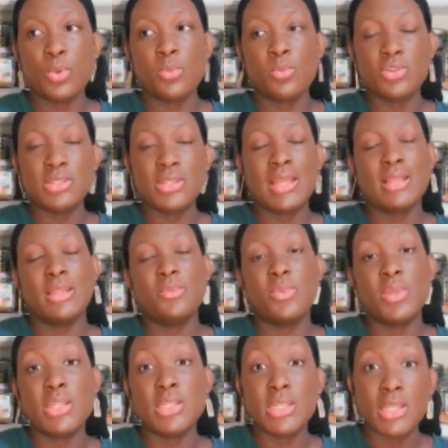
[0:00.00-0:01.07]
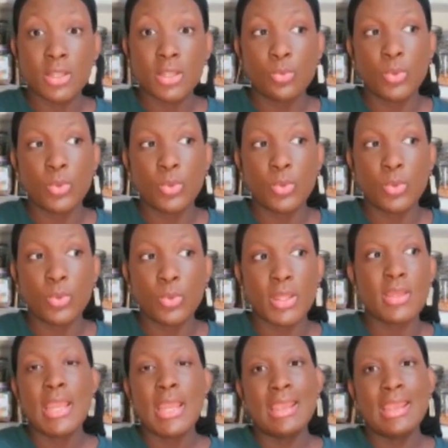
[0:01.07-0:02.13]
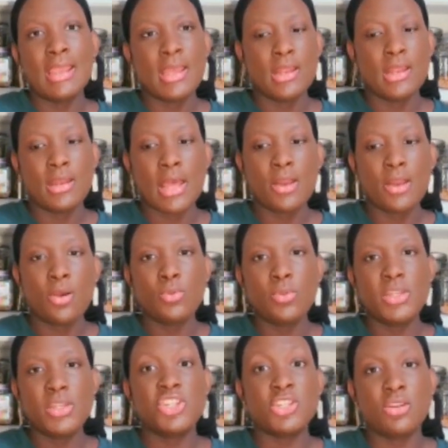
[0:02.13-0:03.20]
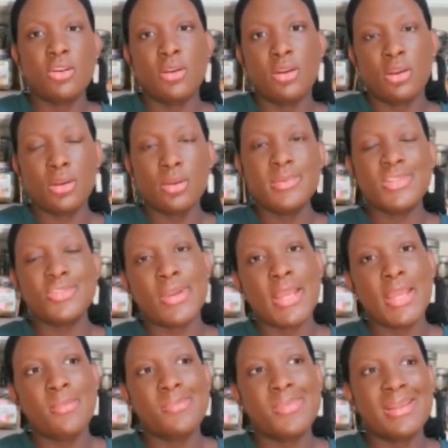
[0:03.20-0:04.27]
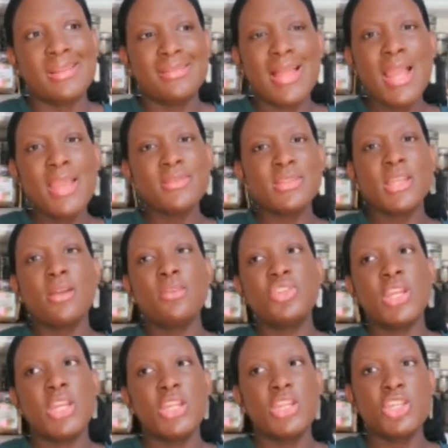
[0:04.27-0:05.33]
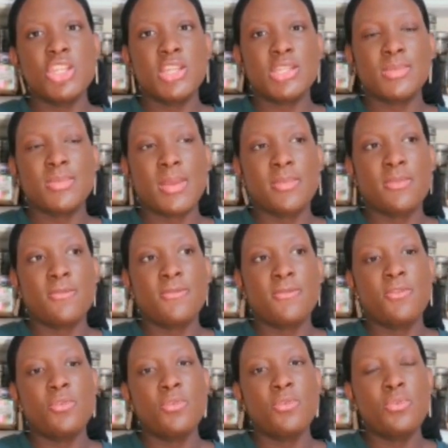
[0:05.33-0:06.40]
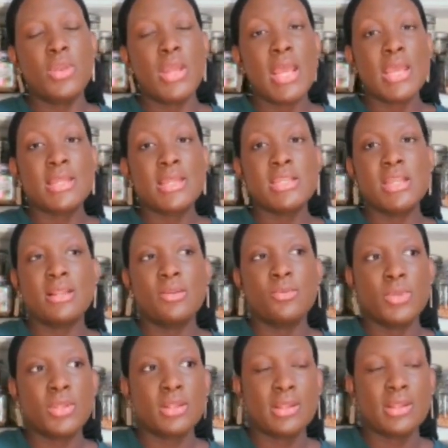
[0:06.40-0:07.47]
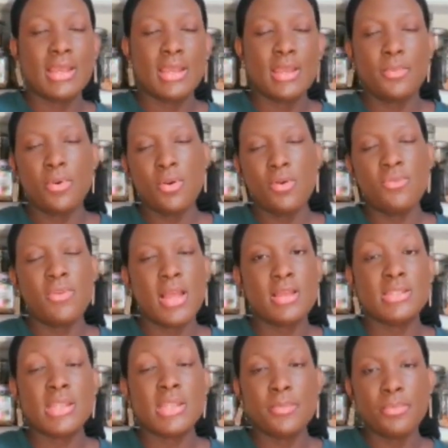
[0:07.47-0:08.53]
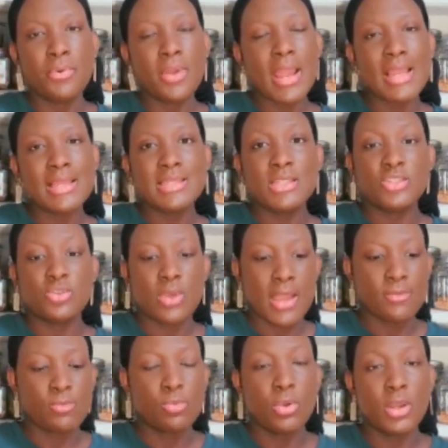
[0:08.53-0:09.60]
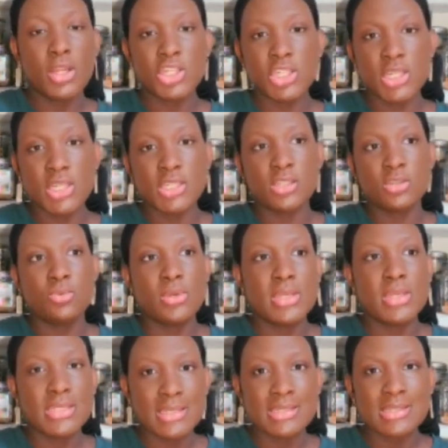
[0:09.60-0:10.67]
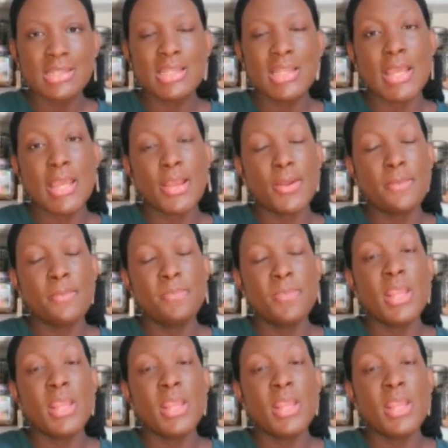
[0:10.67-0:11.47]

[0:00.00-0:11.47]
would most likely be dealing with. And not only just herbs, right, but lifestyle changes, maybe food, dealing with client profiles and practice. So I have worksheets, quizzes in there,